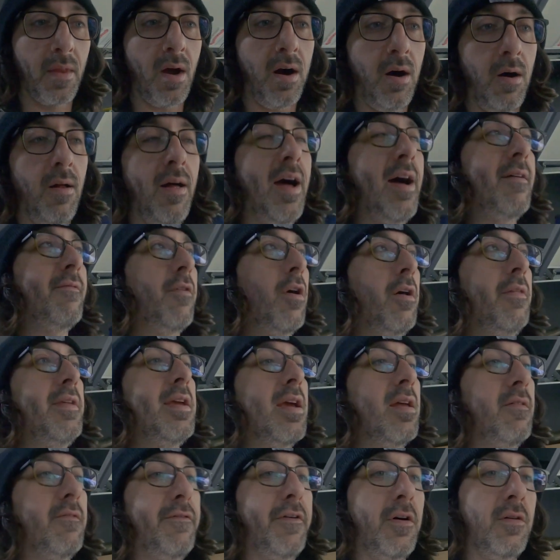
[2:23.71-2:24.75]
I'll have all the
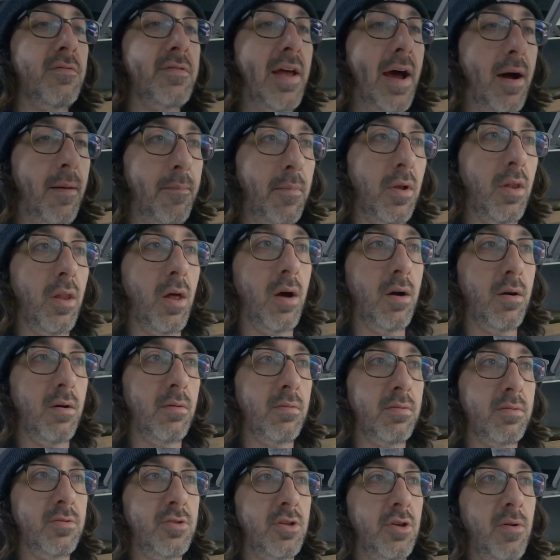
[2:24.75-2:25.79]
info down below
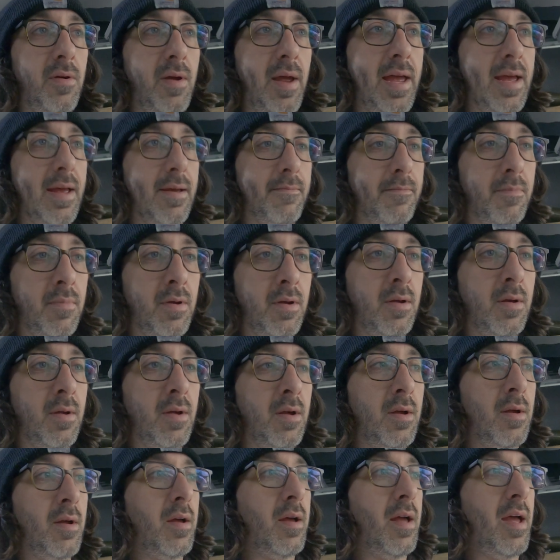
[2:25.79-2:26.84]
to him
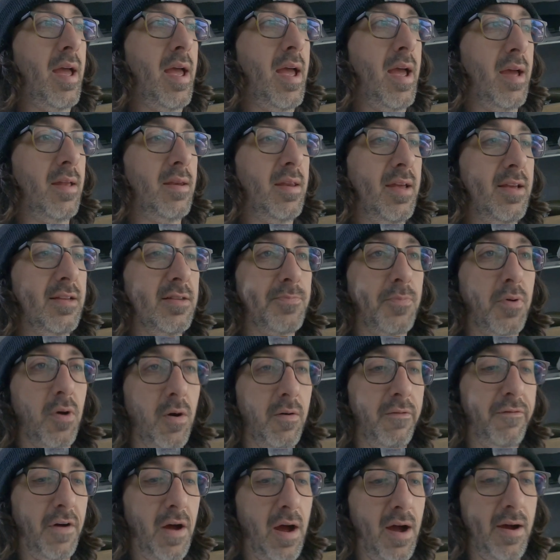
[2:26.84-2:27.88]
and his
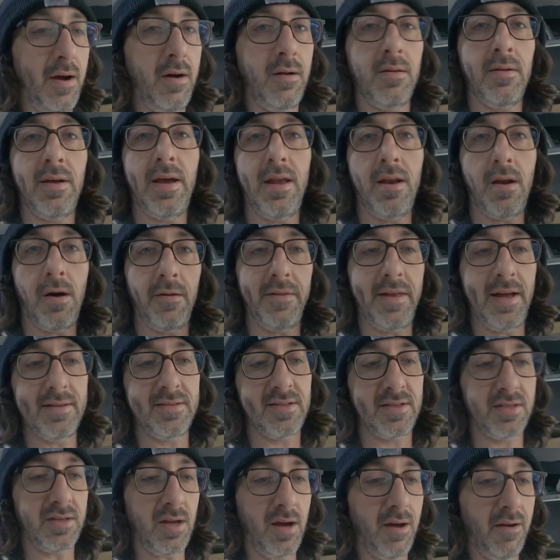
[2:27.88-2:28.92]
profile and all that
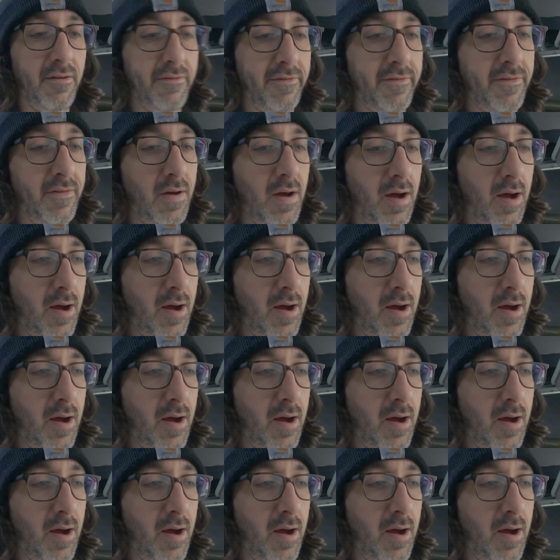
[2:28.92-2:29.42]
stuff.